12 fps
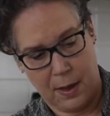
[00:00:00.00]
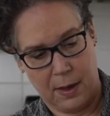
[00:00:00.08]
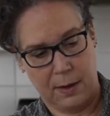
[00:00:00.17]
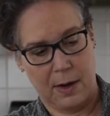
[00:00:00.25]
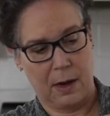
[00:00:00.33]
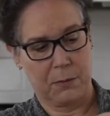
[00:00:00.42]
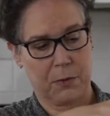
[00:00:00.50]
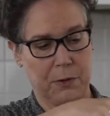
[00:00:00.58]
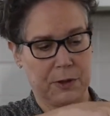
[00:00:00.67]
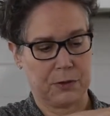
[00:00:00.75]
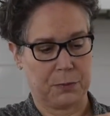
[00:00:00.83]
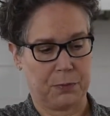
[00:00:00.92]
And now I'm
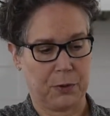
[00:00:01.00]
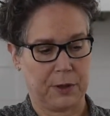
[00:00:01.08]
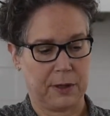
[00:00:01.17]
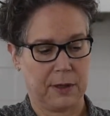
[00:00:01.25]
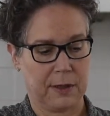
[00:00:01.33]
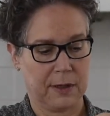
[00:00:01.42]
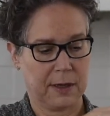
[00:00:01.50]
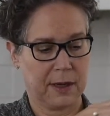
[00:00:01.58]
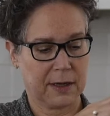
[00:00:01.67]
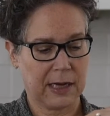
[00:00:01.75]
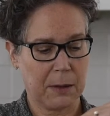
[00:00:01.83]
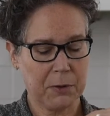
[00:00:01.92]
going to put
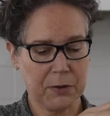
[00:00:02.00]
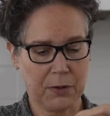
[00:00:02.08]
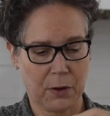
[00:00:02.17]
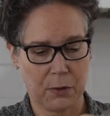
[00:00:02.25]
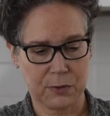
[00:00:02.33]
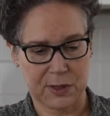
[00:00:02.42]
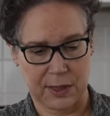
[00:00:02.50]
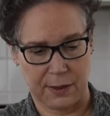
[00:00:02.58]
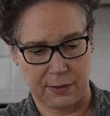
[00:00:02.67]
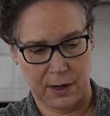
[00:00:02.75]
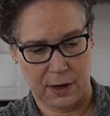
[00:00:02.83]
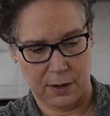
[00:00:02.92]
a couple of those
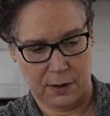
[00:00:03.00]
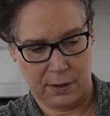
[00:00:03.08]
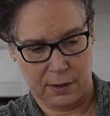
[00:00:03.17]
in there.